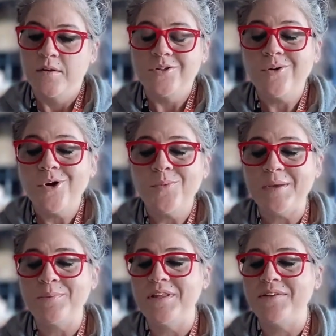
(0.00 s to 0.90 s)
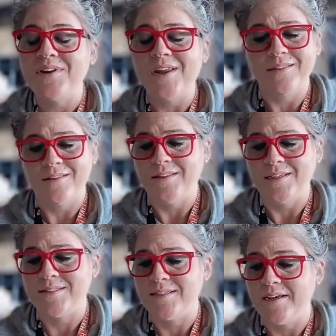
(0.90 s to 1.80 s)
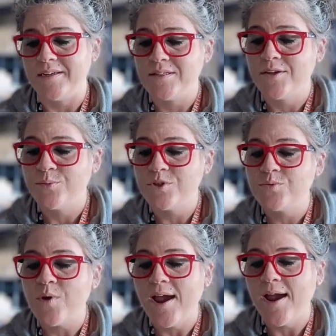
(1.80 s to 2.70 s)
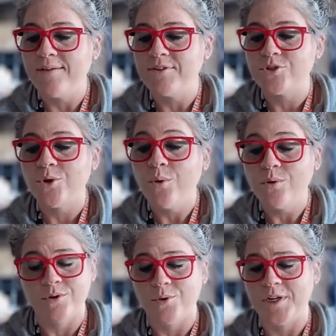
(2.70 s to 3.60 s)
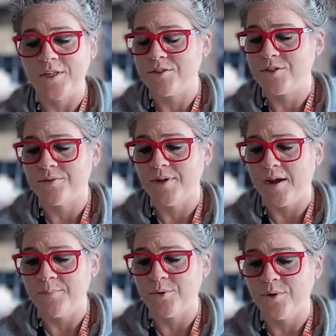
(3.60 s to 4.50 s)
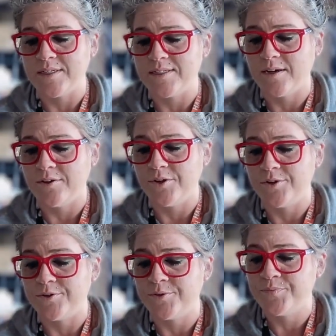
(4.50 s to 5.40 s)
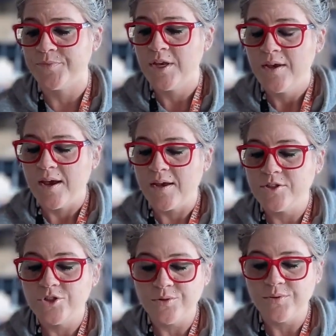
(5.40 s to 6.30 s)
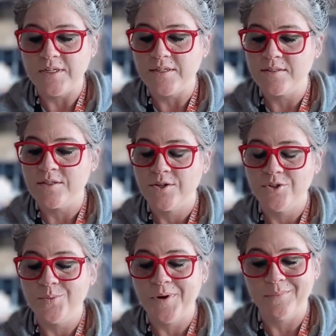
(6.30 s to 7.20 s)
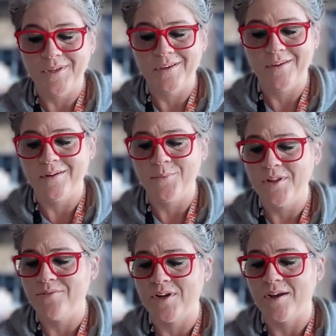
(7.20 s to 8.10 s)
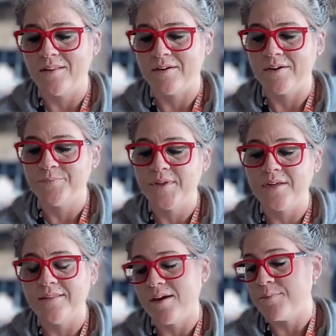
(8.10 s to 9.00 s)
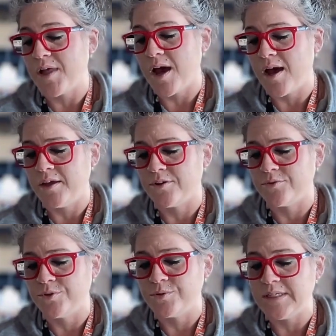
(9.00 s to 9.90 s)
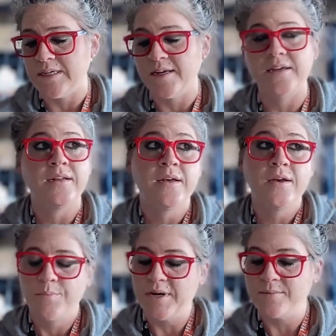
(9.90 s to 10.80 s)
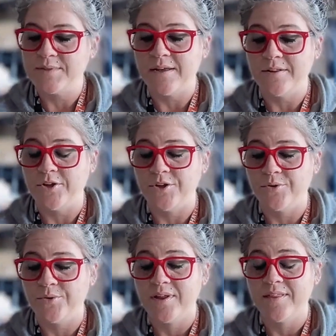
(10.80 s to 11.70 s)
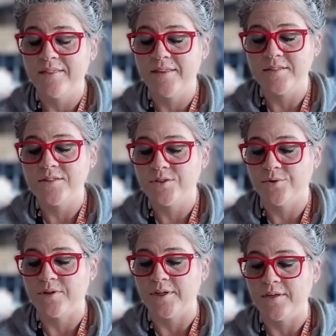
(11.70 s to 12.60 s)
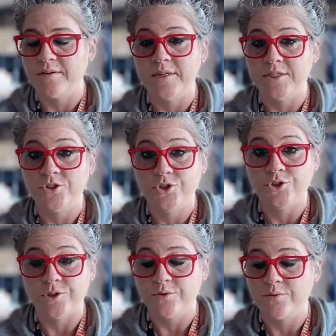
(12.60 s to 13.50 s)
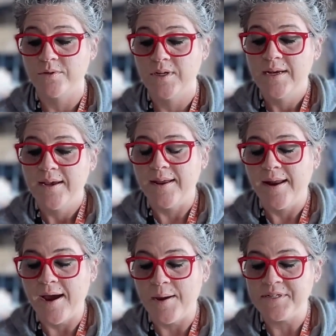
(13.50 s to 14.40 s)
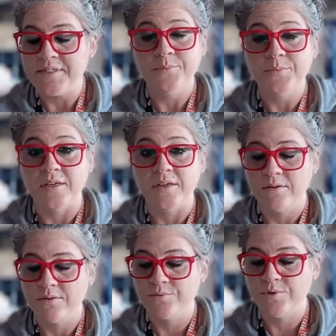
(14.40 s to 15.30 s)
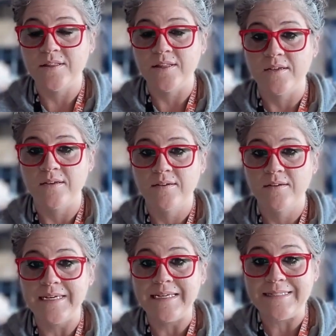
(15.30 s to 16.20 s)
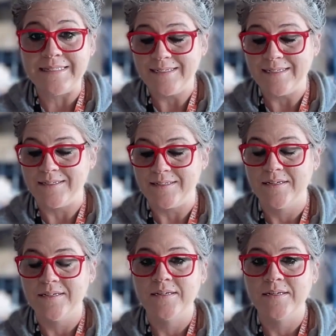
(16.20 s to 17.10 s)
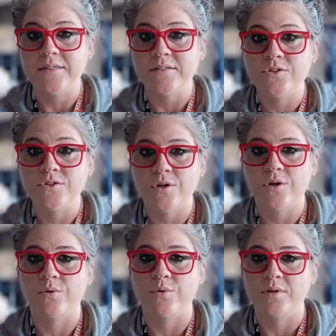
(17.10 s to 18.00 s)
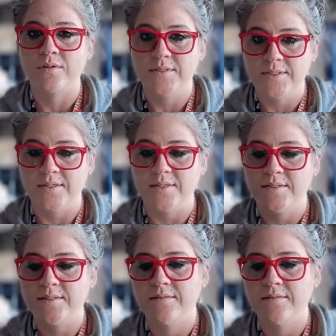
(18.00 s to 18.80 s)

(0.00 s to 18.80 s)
Don't nobody believe nothing these days, which is why I haven't told nobody the story I'm going to tell you. And the truth is, you probably ain't going to believe it either. Going to think I'm lying or losing it, but I'm telling you, this story is true. It happened to me, really. It did. It so did.